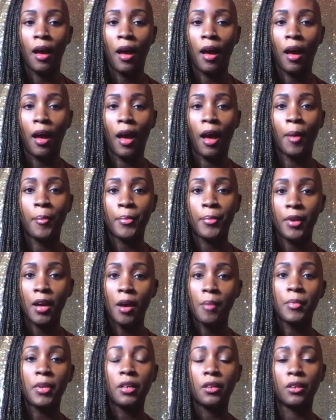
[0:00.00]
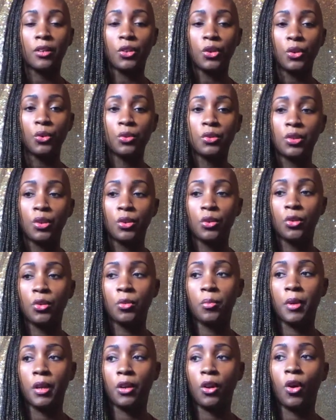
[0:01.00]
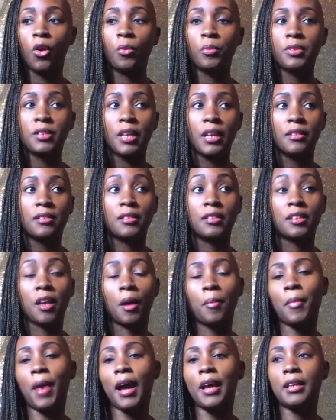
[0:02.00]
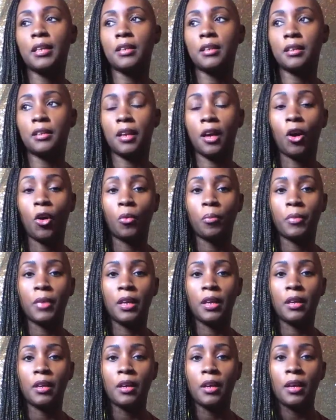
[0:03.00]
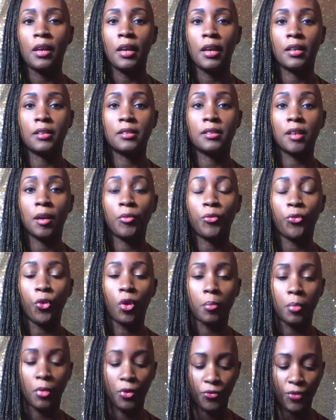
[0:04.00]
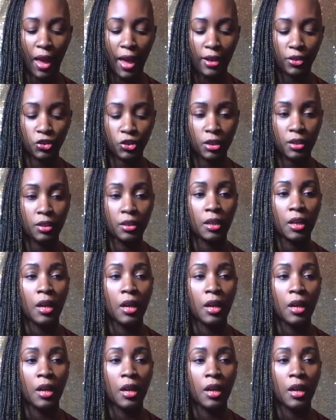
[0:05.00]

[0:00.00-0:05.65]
I'm coming to YouTube in hopes that somebody could help me in some form of fashion.